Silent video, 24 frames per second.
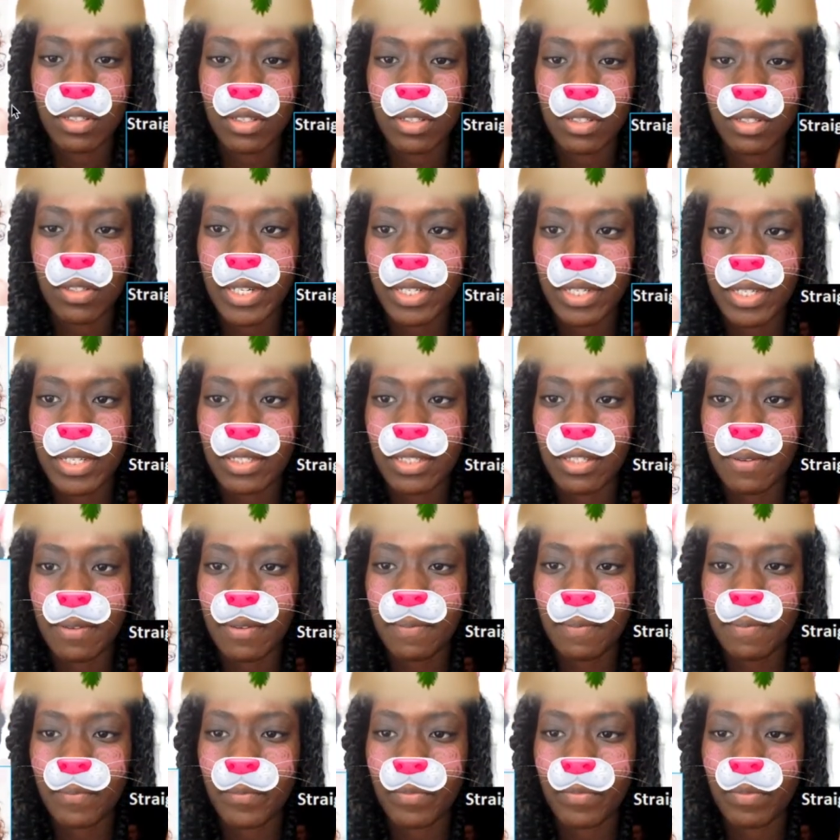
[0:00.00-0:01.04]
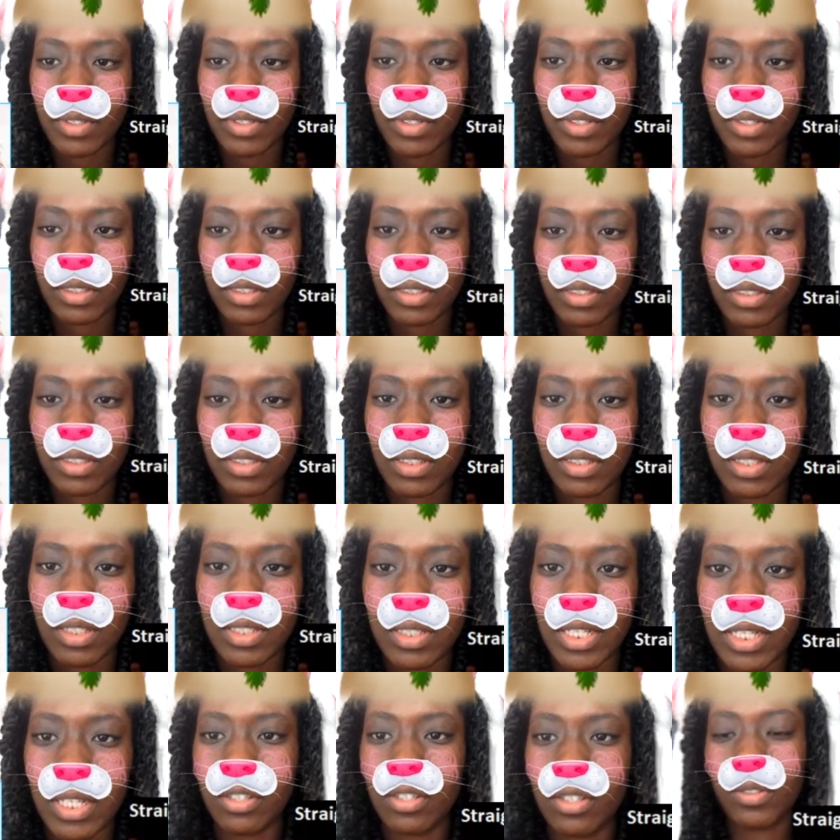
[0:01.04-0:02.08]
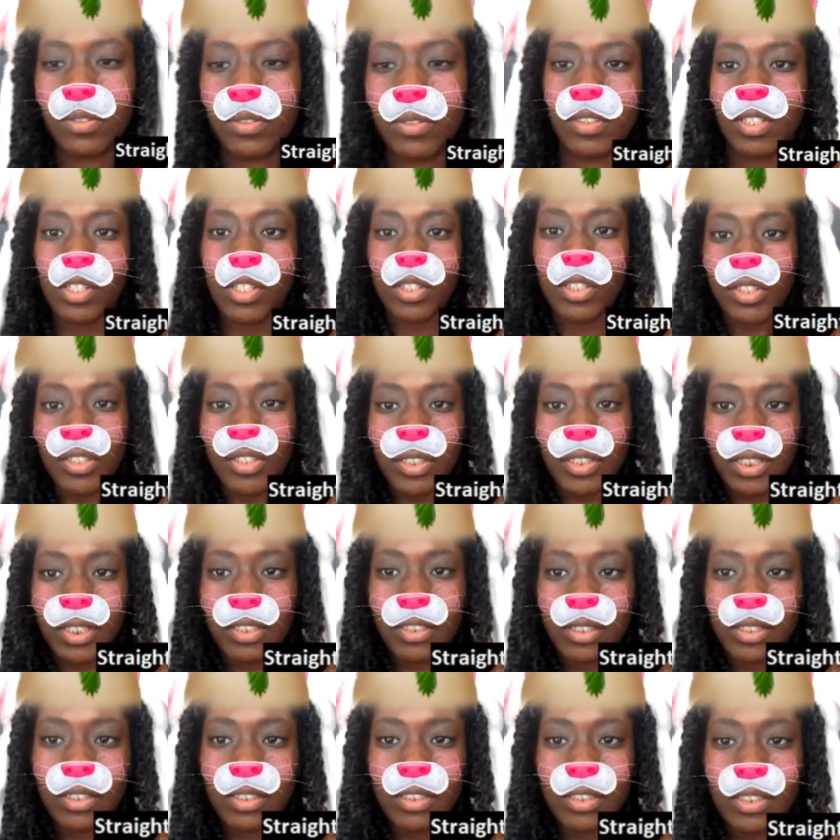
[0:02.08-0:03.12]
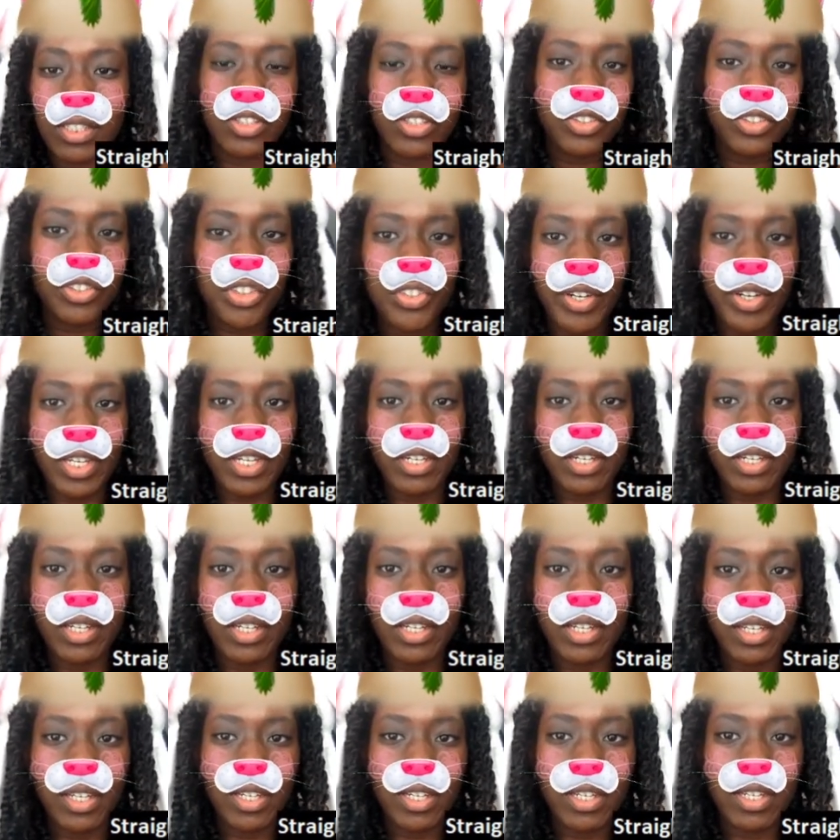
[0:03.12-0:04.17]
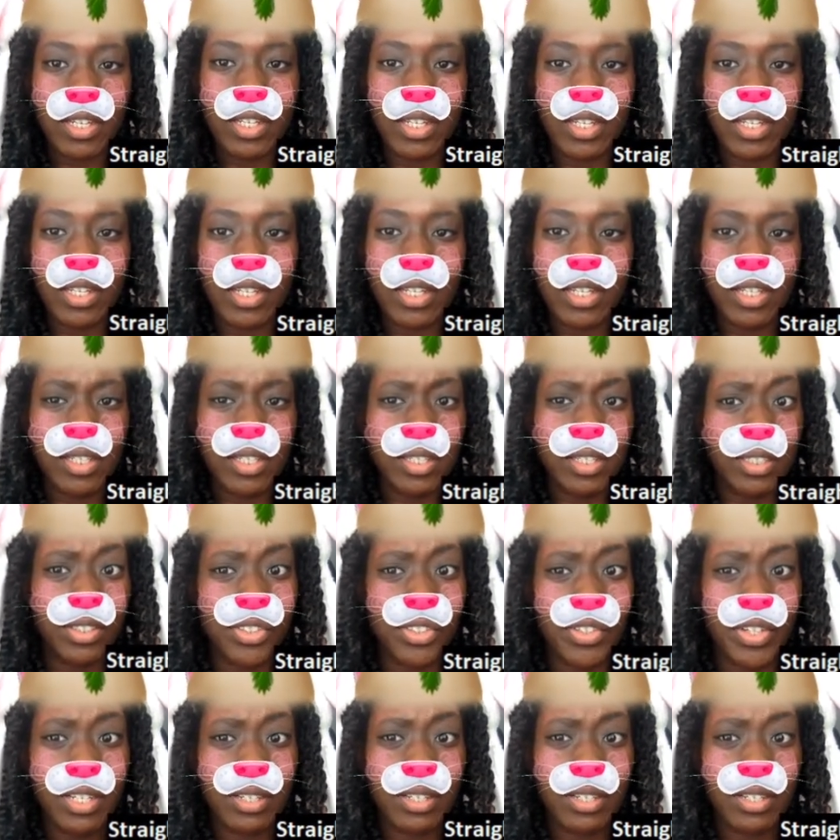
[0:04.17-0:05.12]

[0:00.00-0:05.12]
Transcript: next to it. So I can go curly, straight, straight,